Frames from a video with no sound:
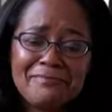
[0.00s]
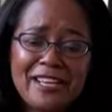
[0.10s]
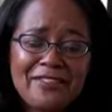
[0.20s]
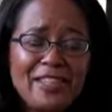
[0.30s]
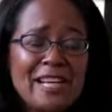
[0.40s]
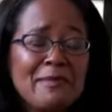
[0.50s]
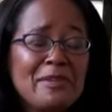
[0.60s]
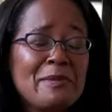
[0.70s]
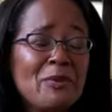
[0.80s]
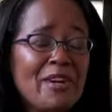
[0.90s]
I feel like I'm a
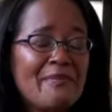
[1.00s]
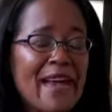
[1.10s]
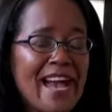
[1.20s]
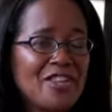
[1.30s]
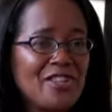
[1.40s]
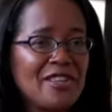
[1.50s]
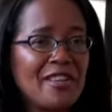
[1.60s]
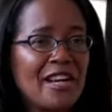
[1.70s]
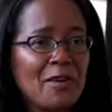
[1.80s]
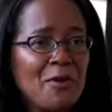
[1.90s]
little bit more compassionate
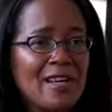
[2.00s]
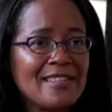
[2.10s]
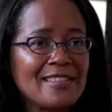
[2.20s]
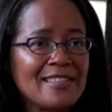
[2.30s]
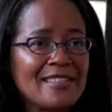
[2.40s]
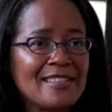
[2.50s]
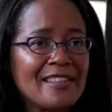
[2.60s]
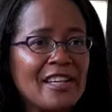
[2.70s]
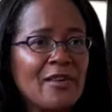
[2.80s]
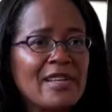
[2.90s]
than I was.
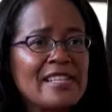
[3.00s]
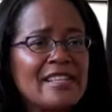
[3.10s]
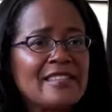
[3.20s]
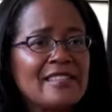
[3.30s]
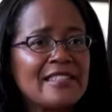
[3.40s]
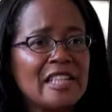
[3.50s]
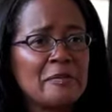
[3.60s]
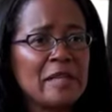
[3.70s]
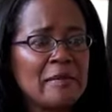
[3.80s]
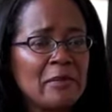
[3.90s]
You know, I tend to see
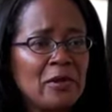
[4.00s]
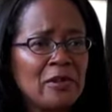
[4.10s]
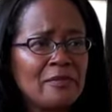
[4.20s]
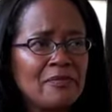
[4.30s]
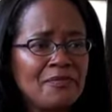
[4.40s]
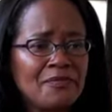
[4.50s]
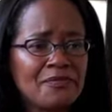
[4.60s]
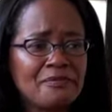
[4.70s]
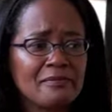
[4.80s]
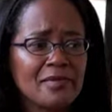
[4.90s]
people,
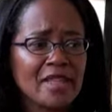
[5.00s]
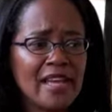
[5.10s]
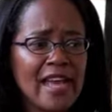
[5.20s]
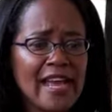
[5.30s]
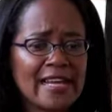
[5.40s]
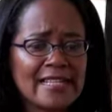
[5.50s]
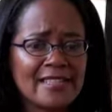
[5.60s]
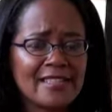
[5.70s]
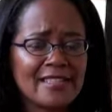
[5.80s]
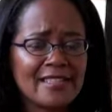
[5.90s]
and